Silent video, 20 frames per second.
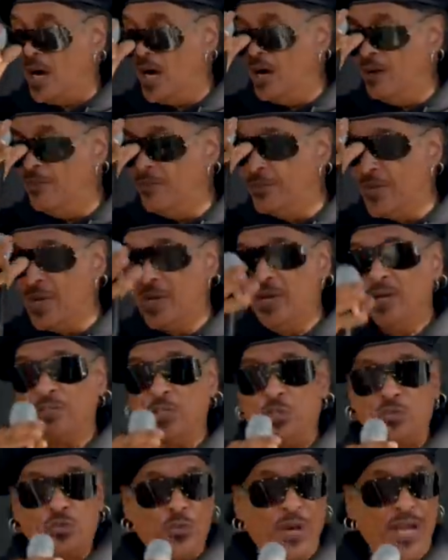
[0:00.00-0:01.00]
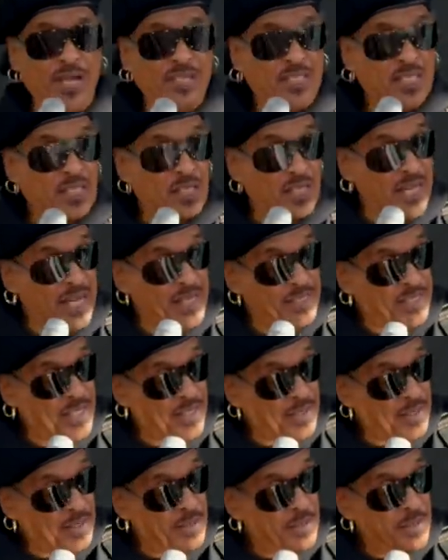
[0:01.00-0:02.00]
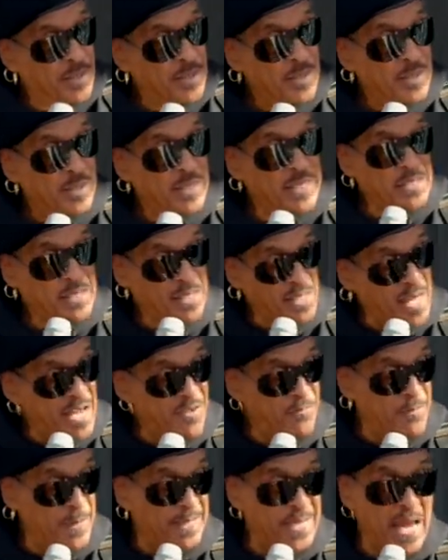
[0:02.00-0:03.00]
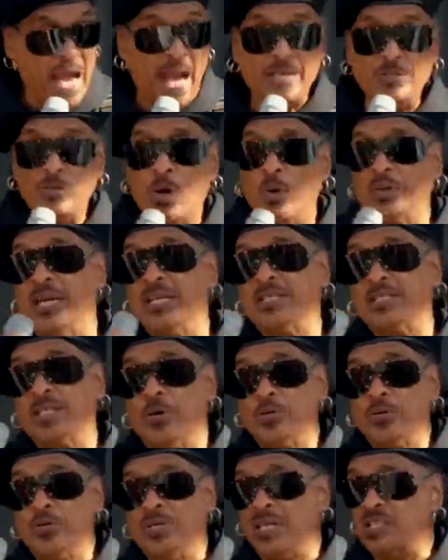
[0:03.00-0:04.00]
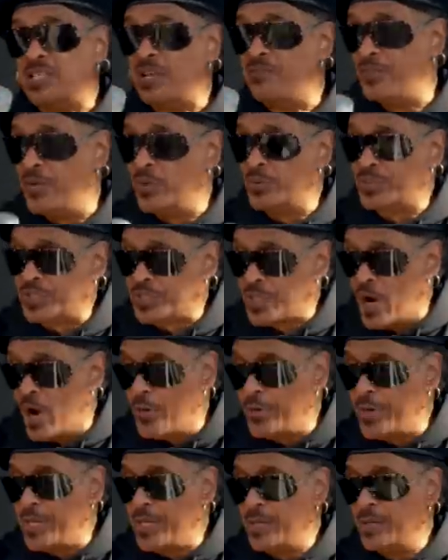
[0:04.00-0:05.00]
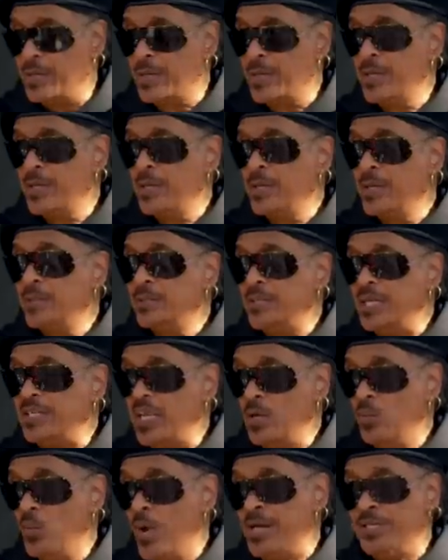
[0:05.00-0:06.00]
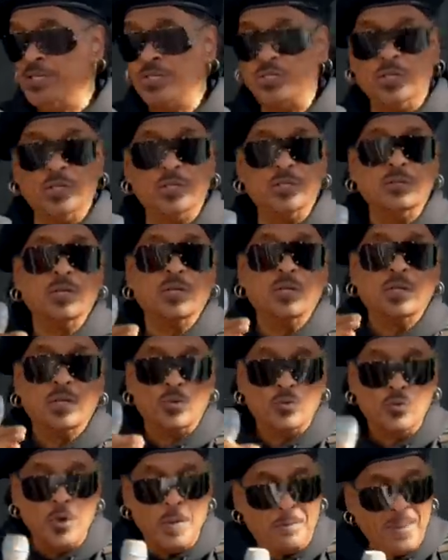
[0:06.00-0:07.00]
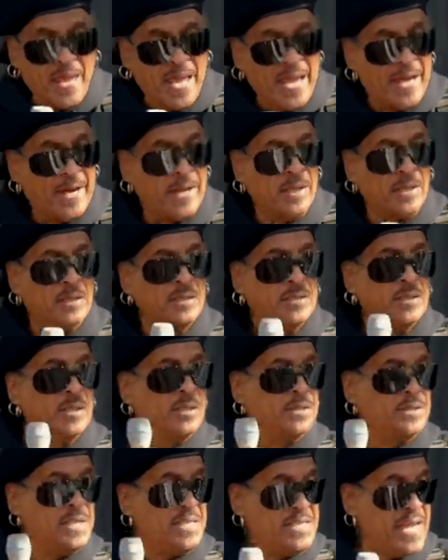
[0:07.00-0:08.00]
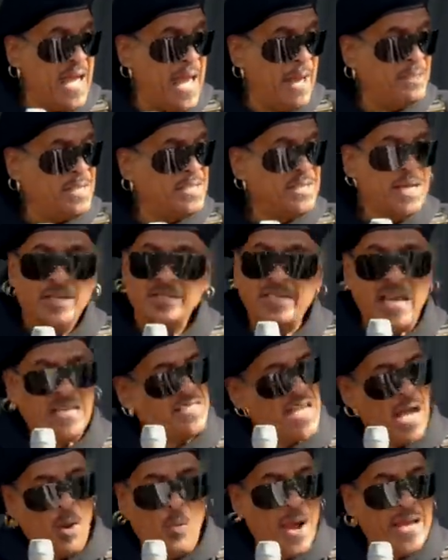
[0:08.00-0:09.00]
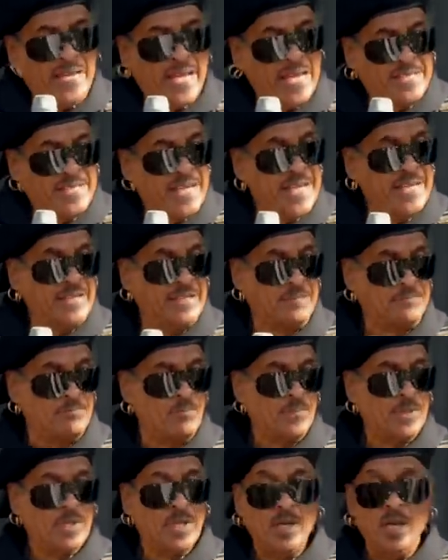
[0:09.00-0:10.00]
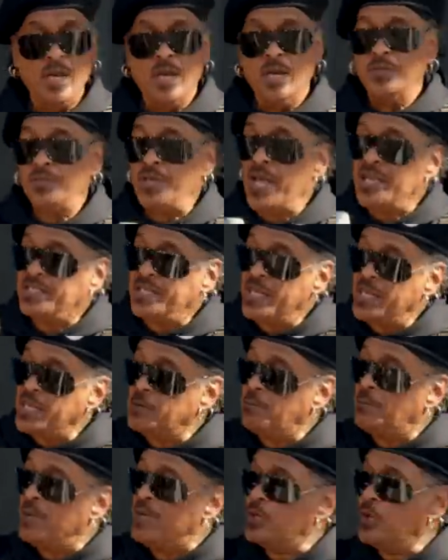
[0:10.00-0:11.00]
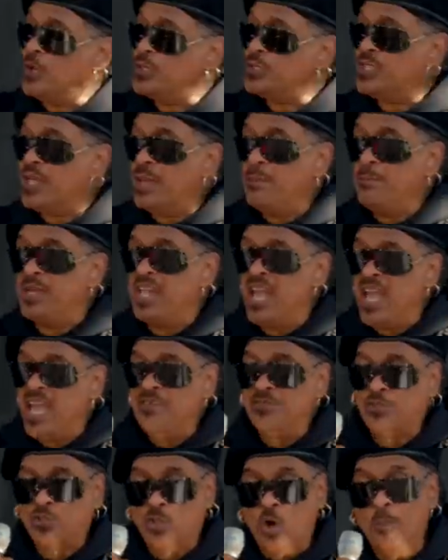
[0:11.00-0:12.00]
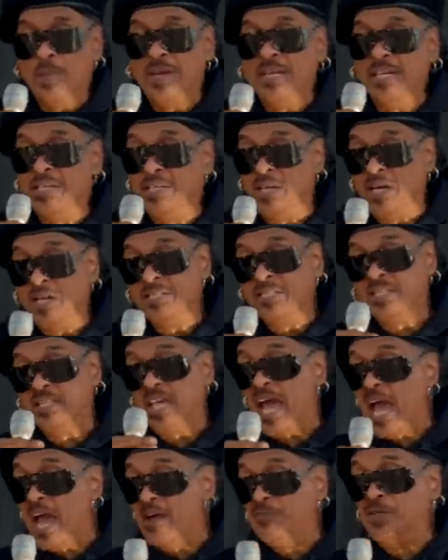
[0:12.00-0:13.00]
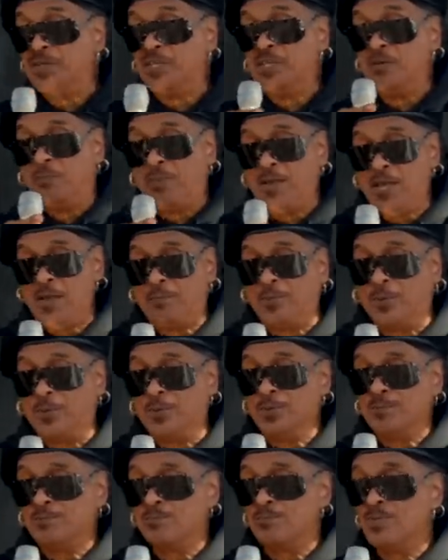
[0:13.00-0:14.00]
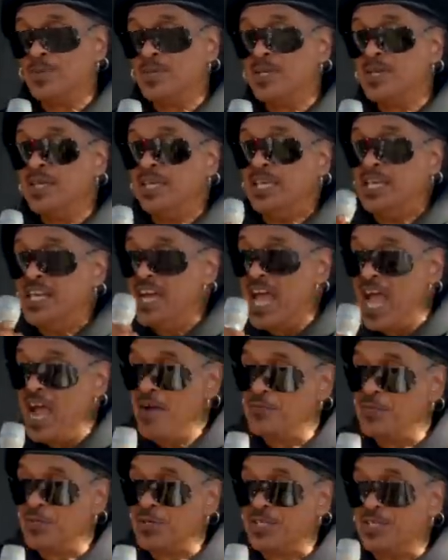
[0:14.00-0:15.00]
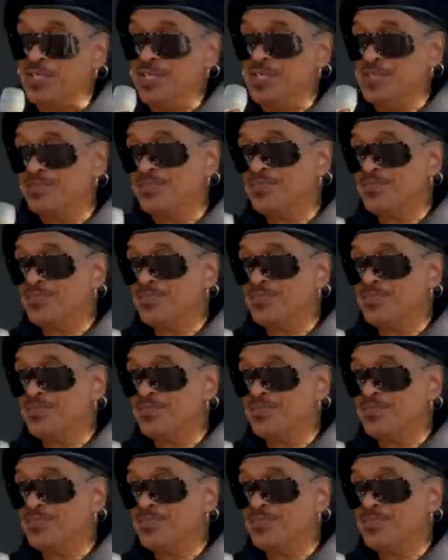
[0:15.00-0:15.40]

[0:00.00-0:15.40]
of the transatlantic enslavement. Now, I know they tell you that they felt sorry, that they wanted to repair the damage. That's not why they did it. They did it because they gave so many guns to African people in Africa